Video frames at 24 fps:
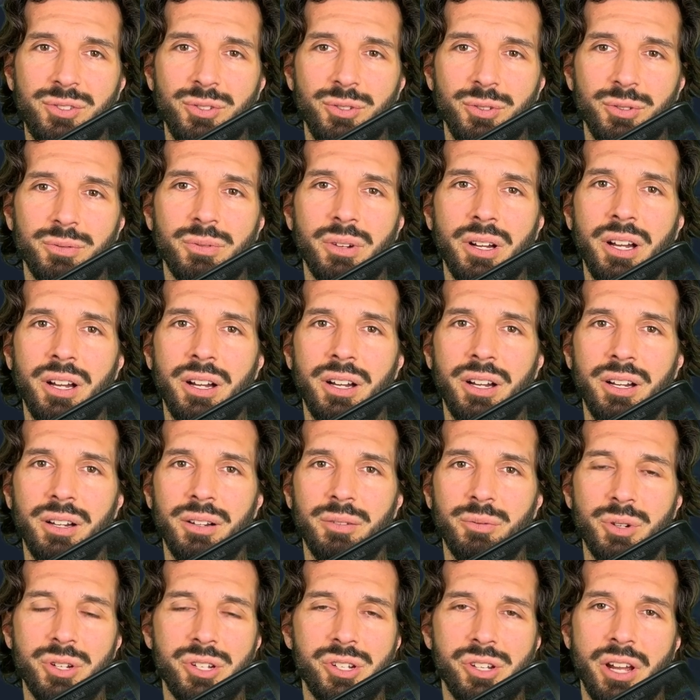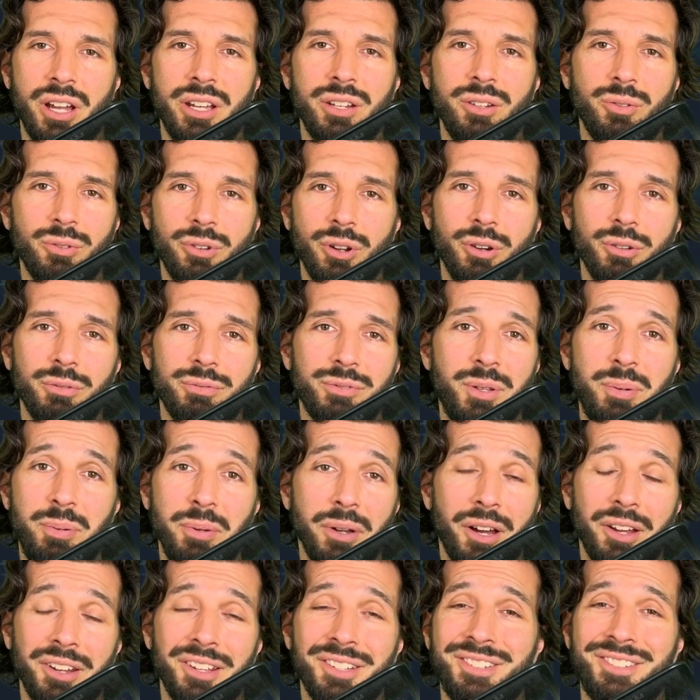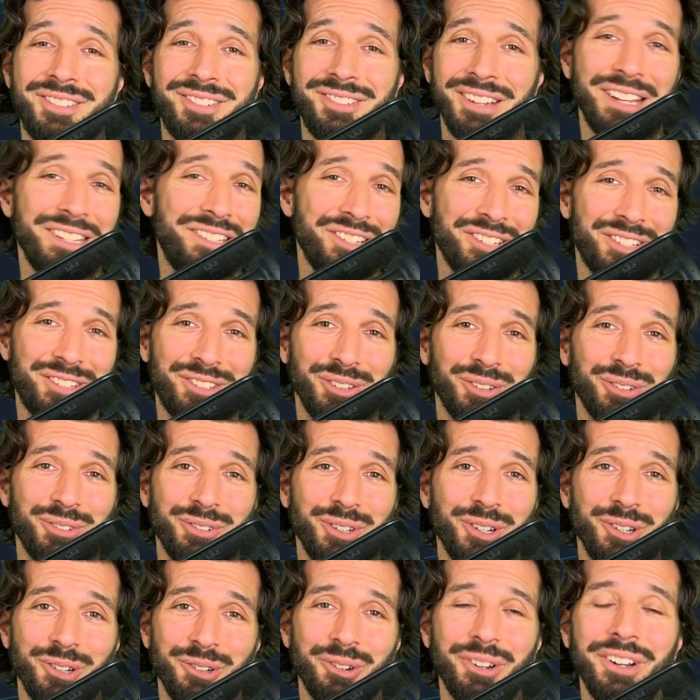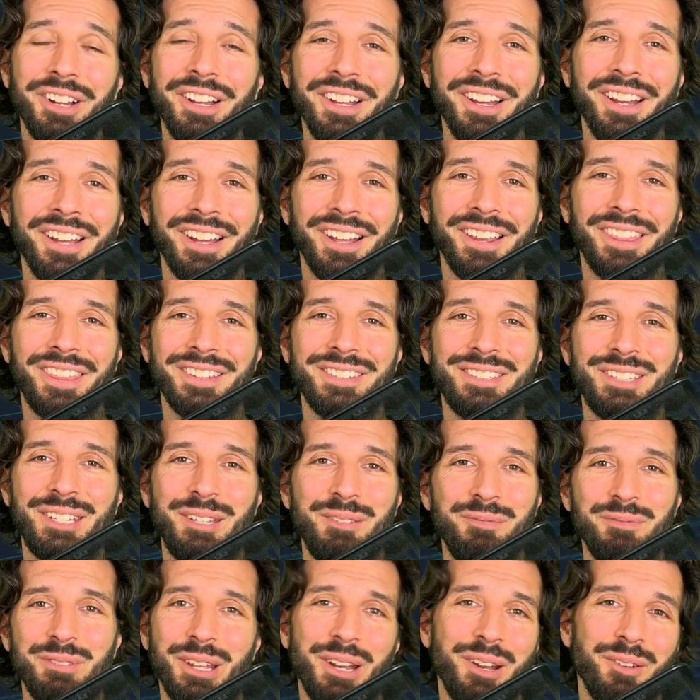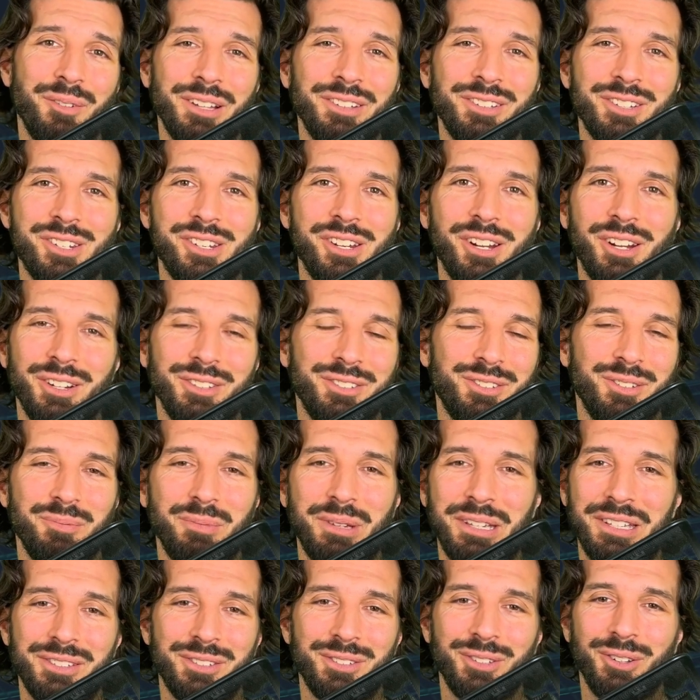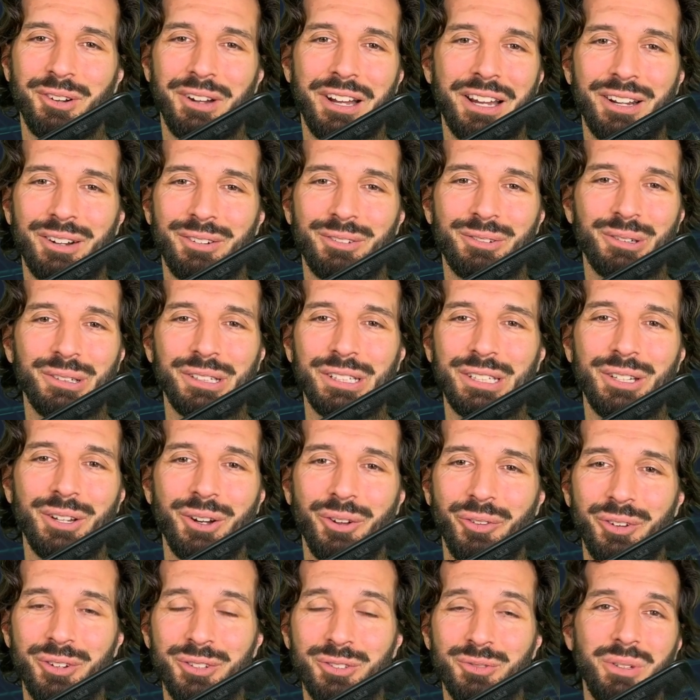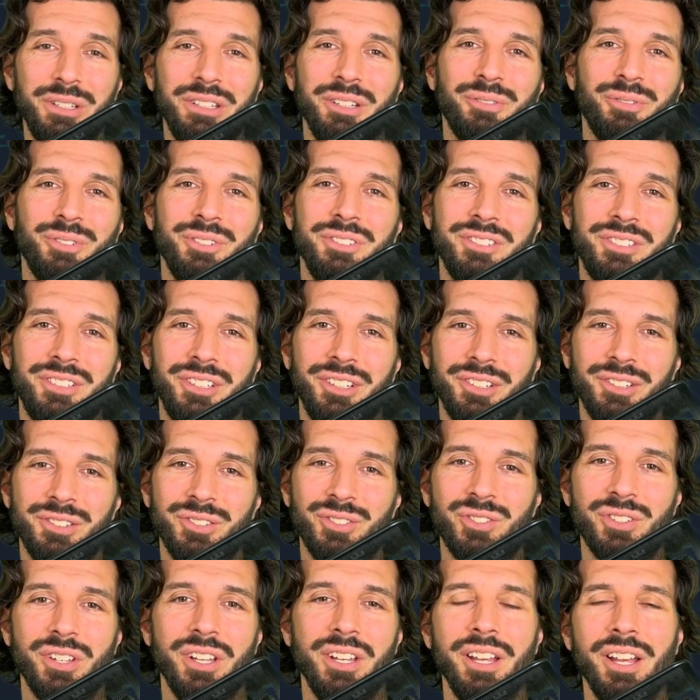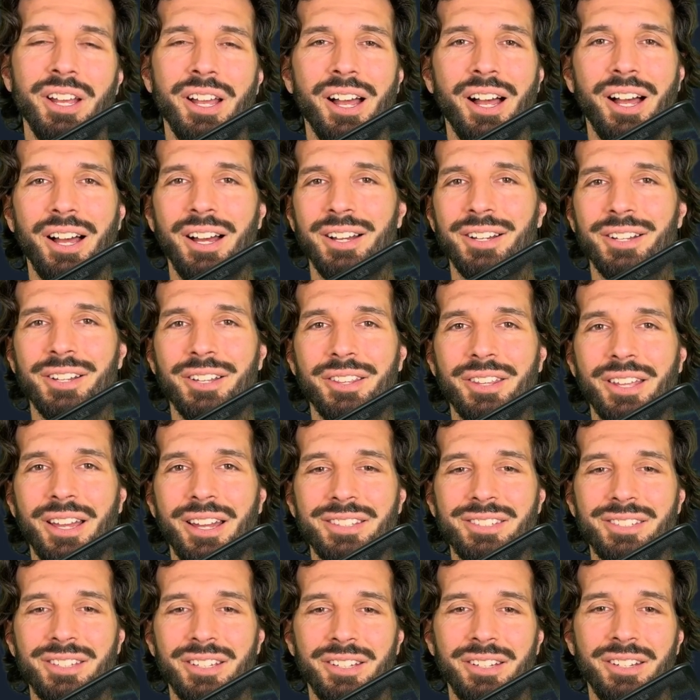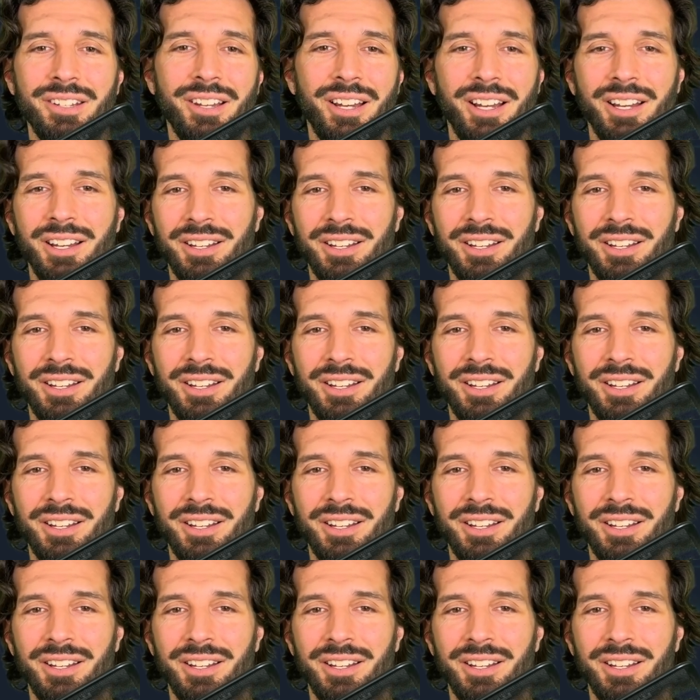too, which I don't know, to be honest. I just don't know. The team didn't want to share it to me, so I don't really know. There's 3 different tiers that's in.